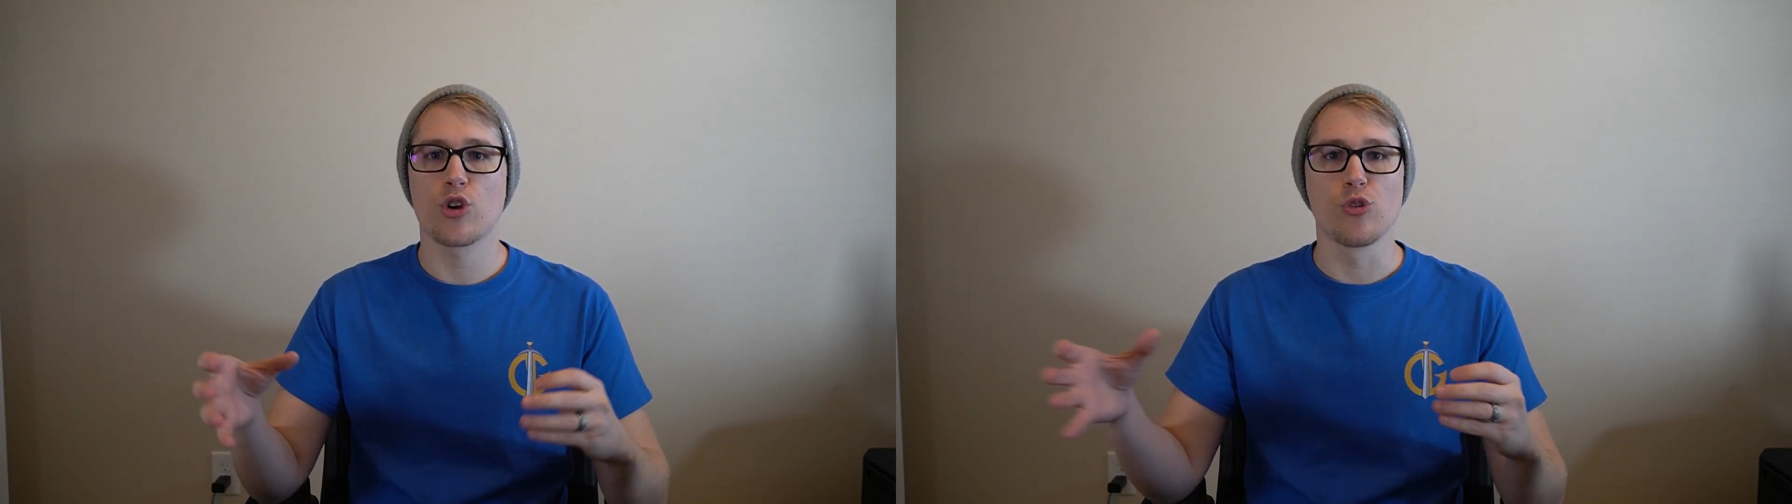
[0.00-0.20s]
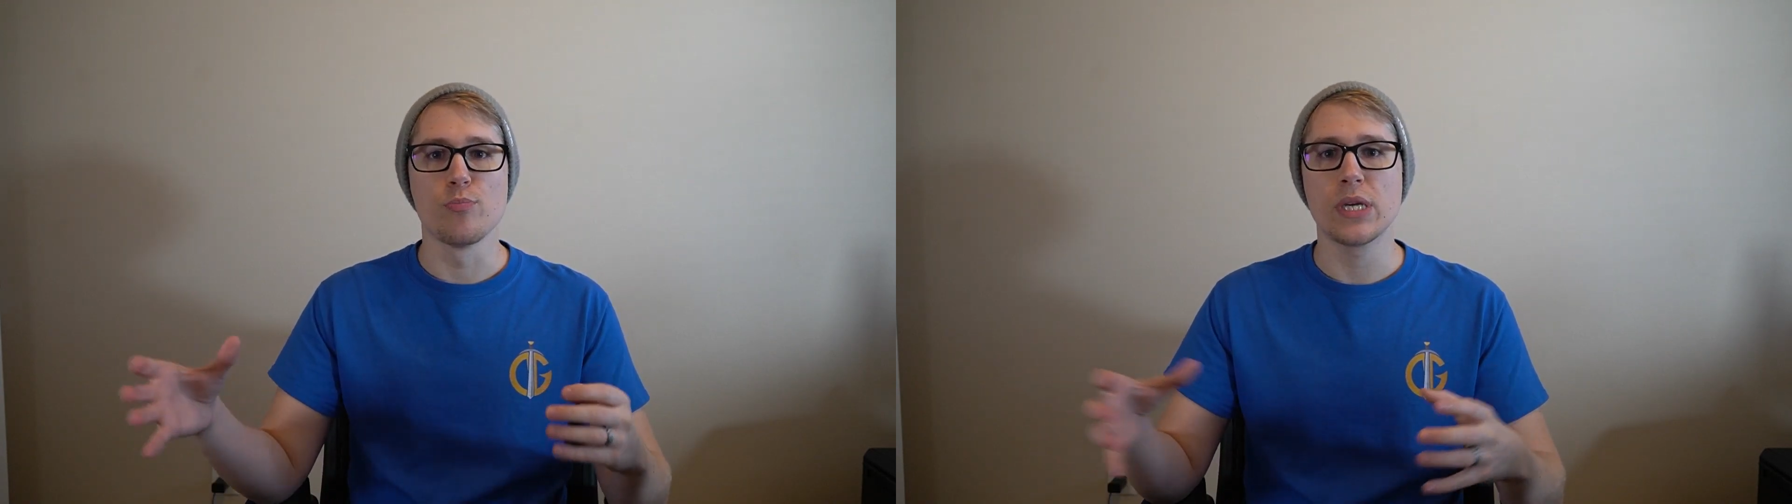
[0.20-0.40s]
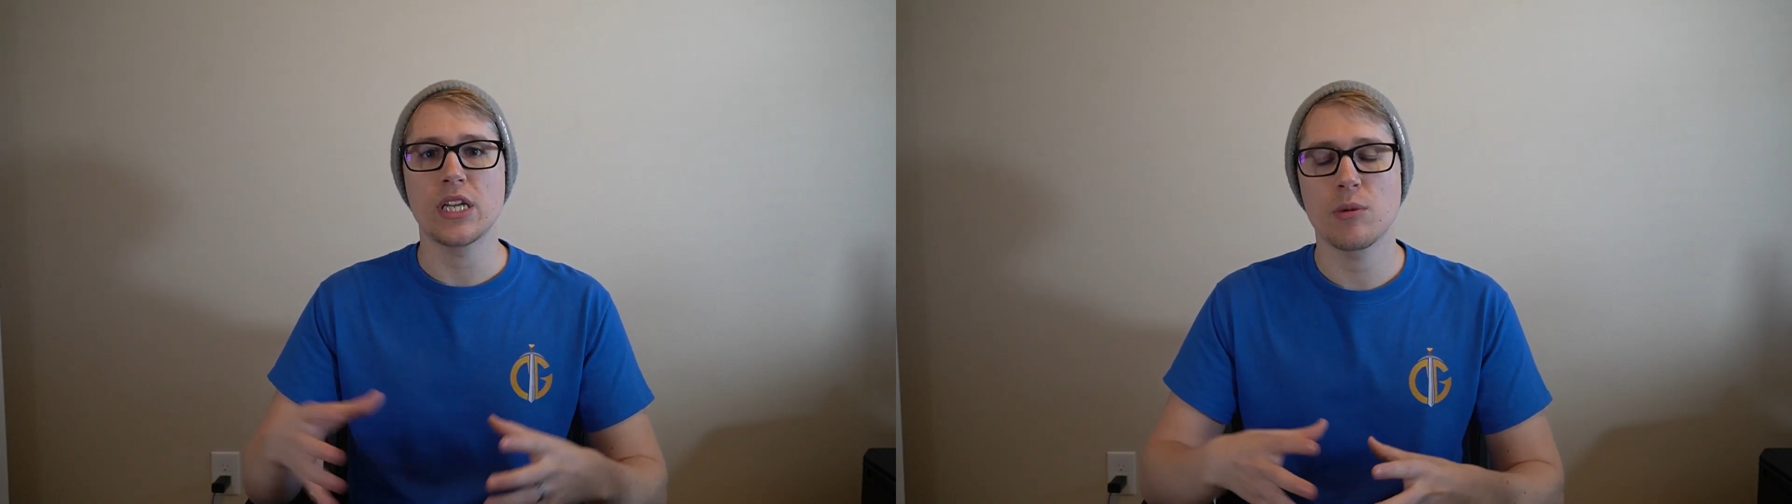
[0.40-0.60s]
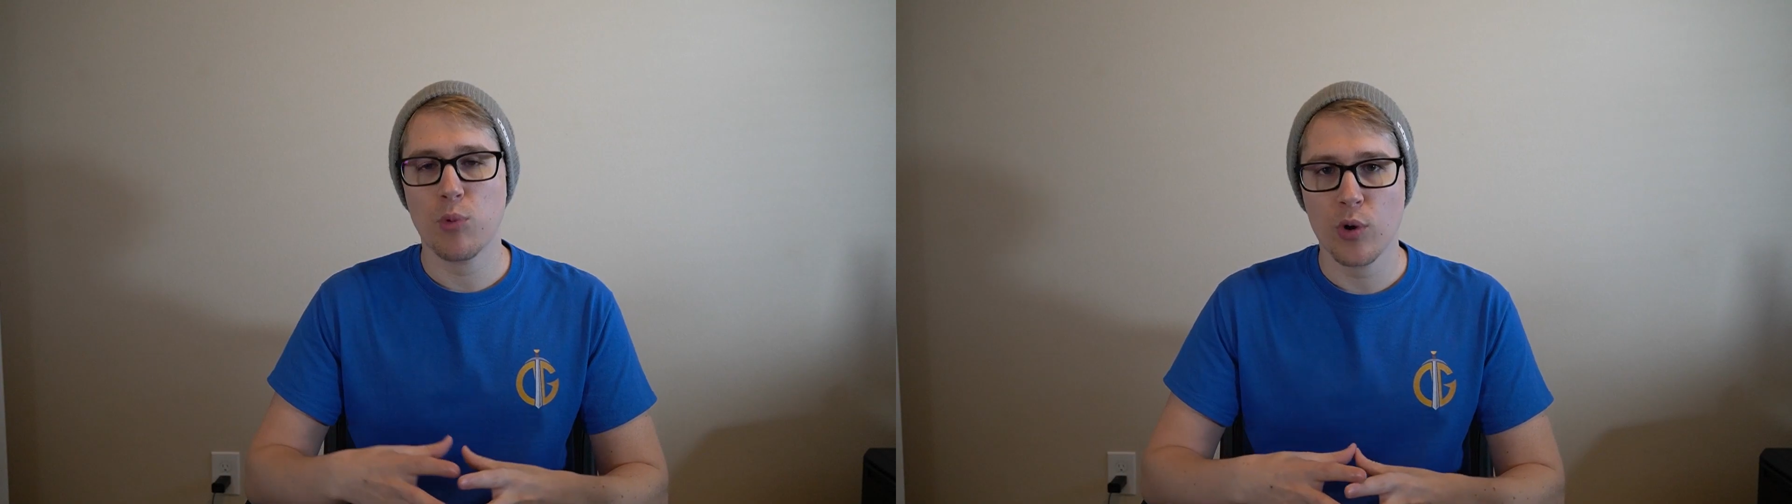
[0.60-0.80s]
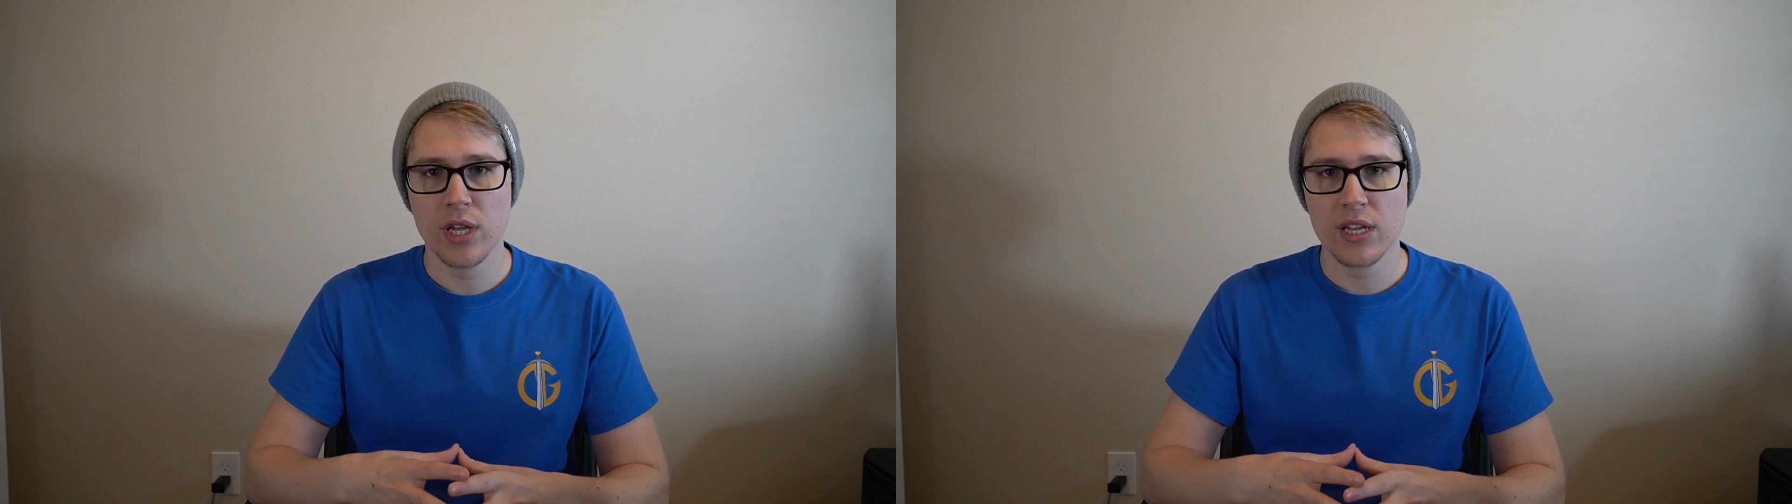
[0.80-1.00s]
your meeting
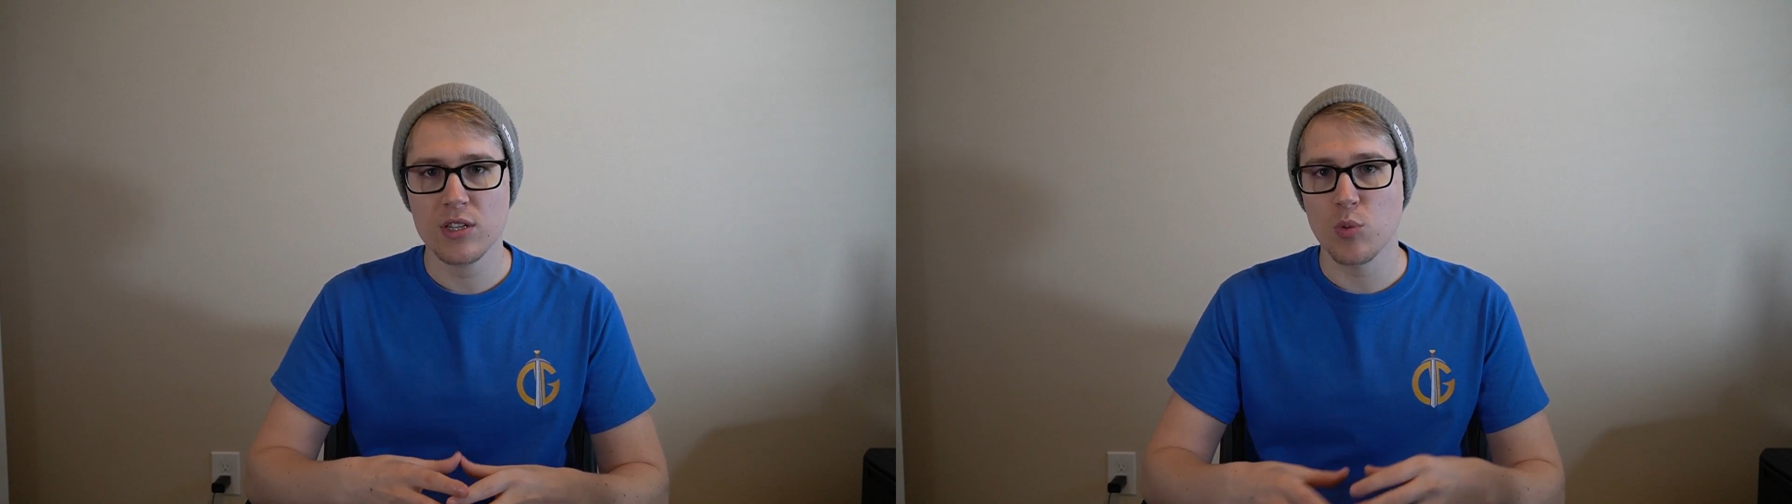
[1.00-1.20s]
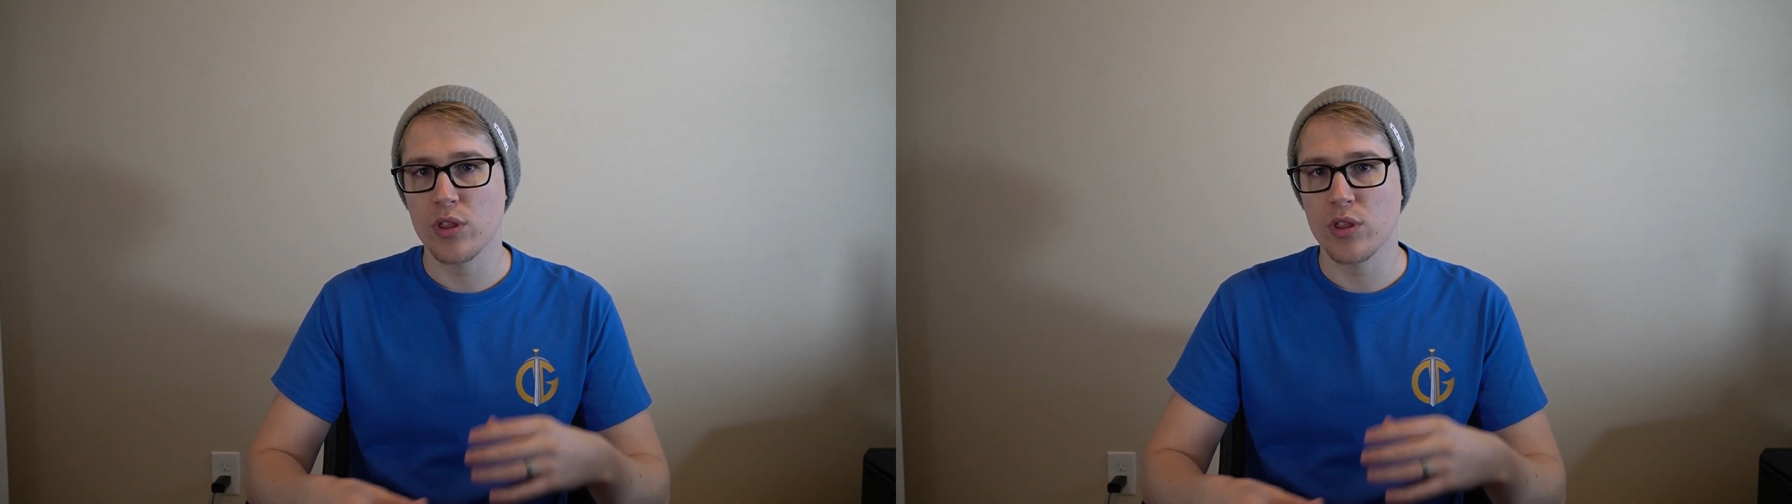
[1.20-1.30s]
point is,